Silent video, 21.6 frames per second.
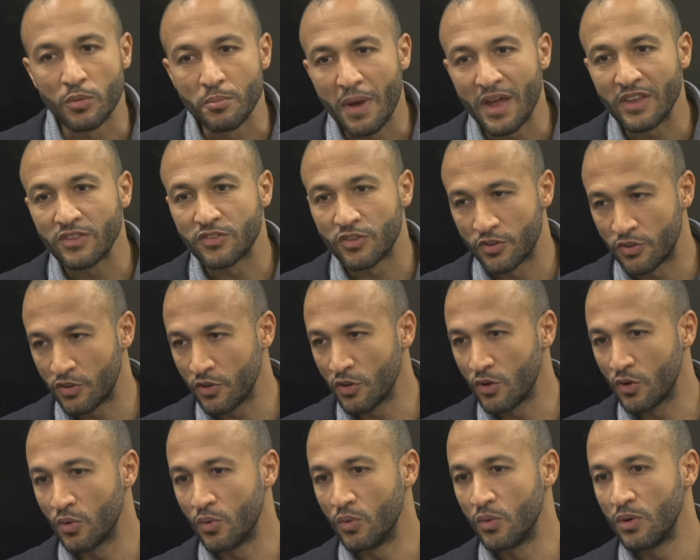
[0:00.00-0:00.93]
meant to
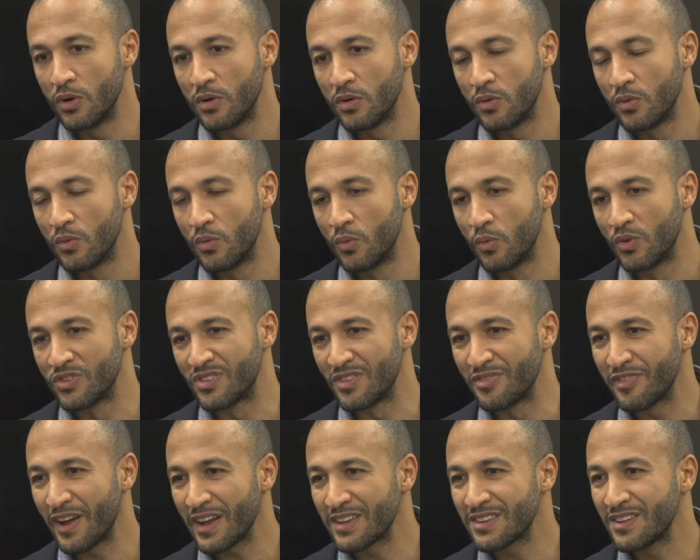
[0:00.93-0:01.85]
do was
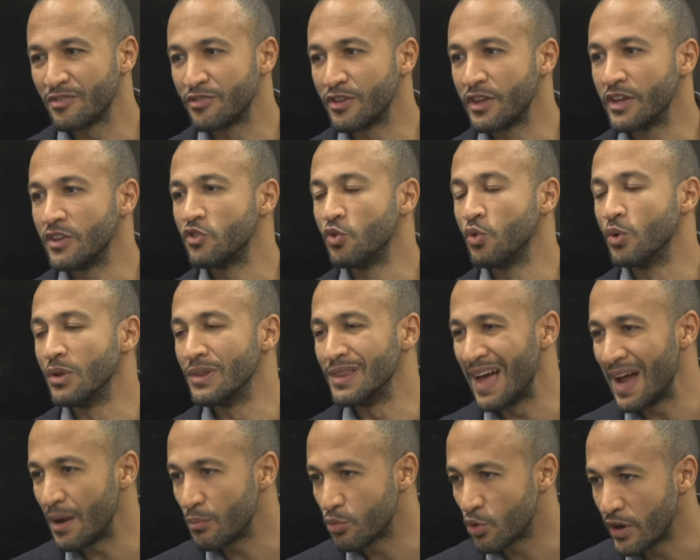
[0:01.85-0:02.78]
effectively to
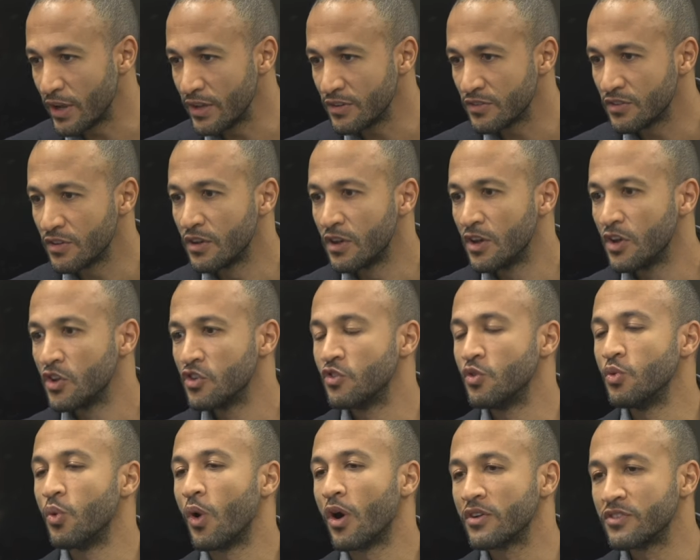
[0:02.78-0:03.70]
elaborate,
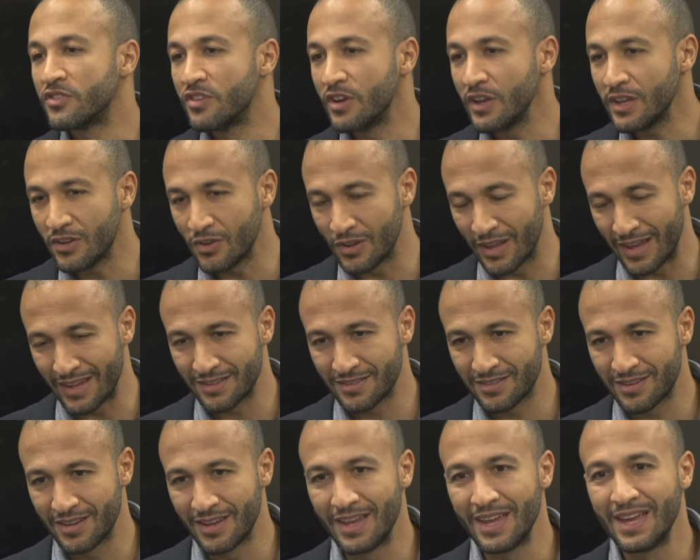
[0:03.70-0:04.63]
to
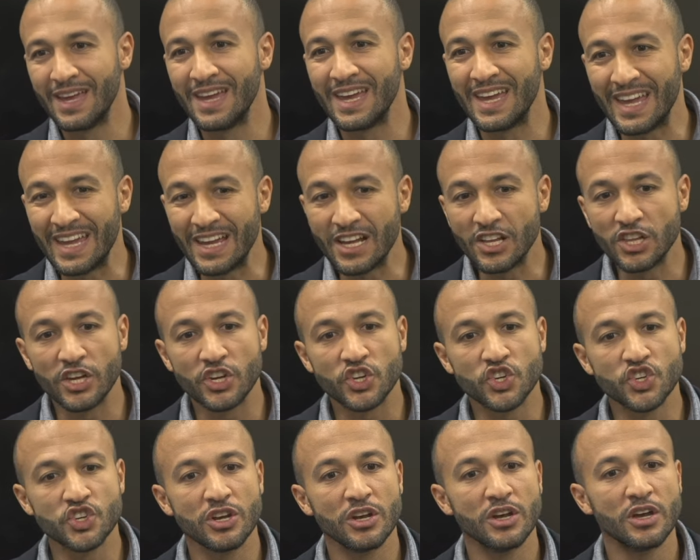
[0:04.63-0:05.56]
articulate
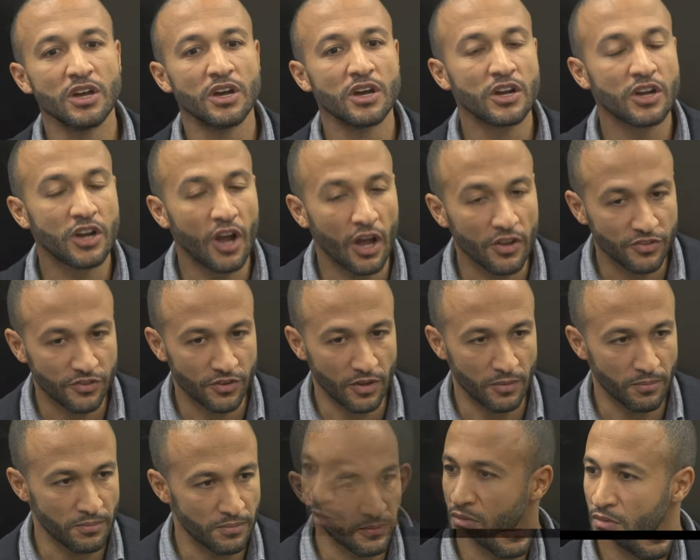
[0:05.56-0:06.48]
English
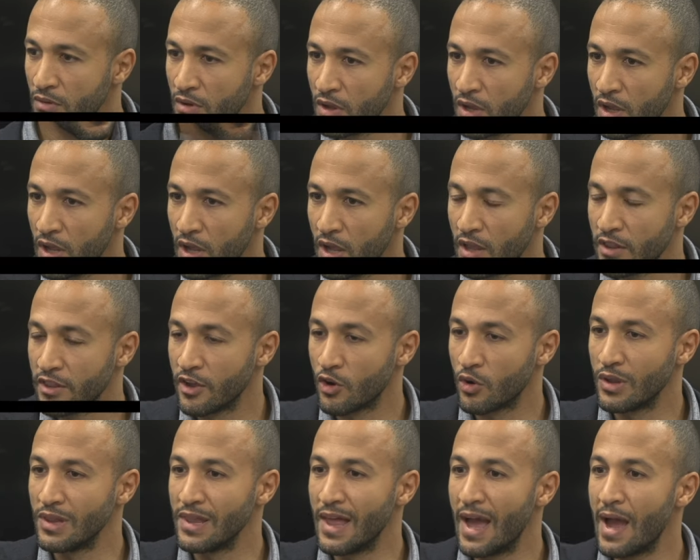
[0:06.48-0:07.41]
custom. They're
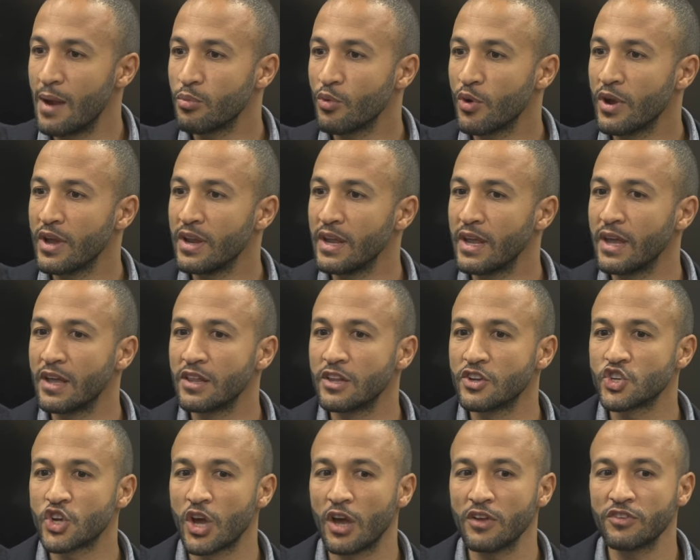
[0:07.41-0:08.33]
elaborating
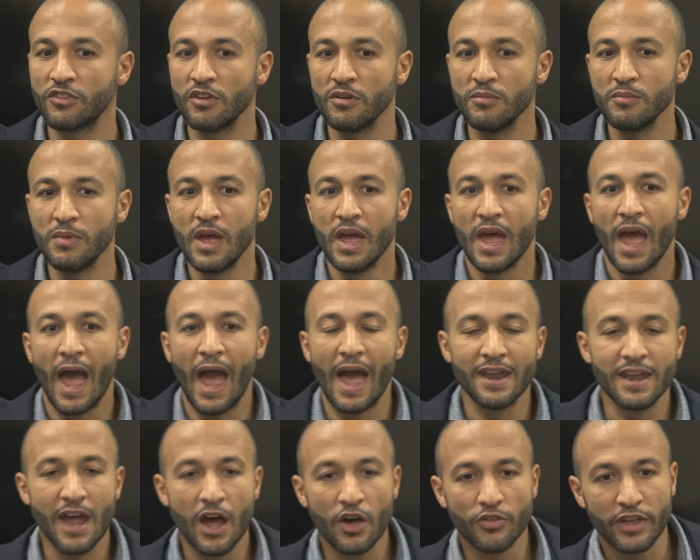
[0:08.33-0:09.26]
English custom,
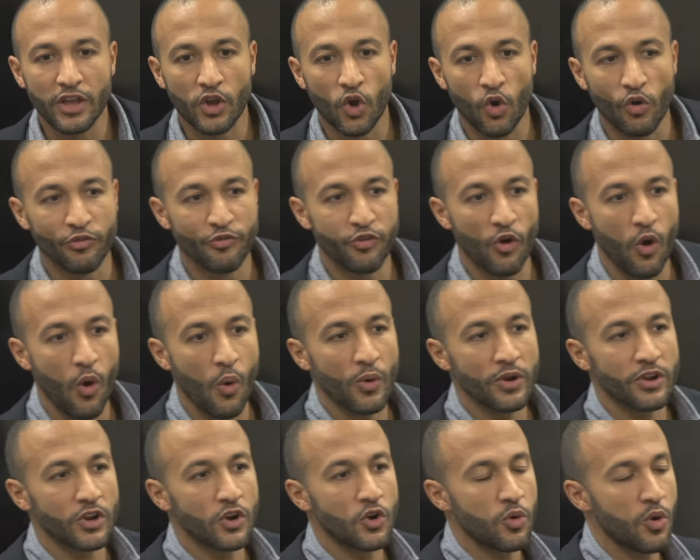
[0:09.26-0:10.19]
and now they go
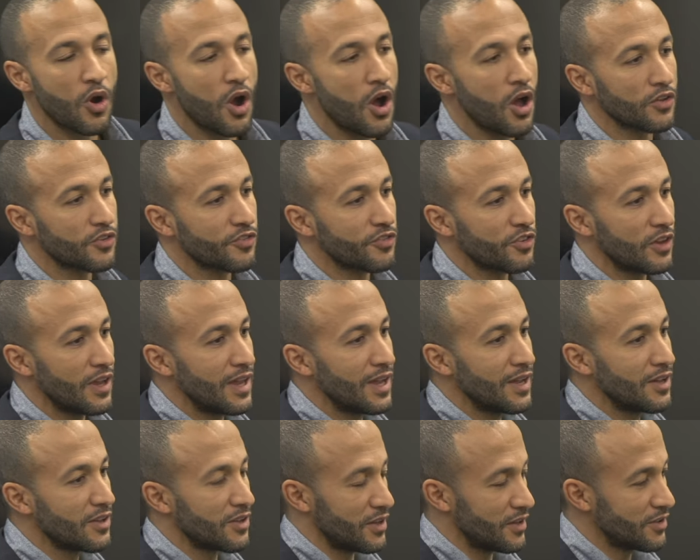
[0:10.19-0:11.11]
forward across
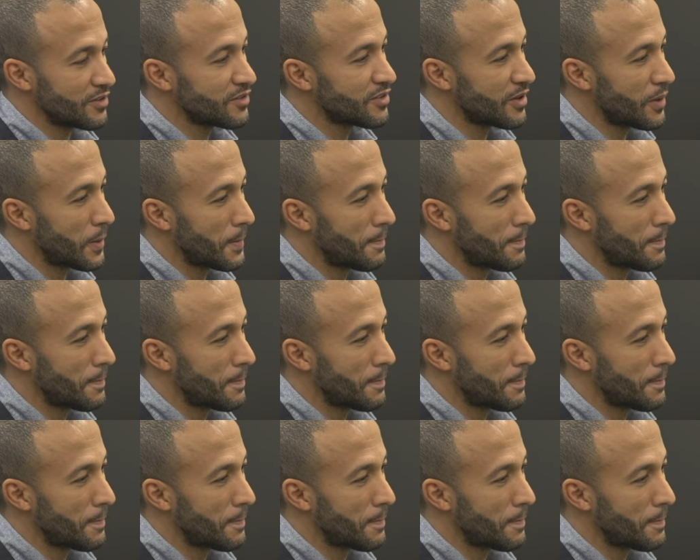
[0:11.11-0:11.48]
England,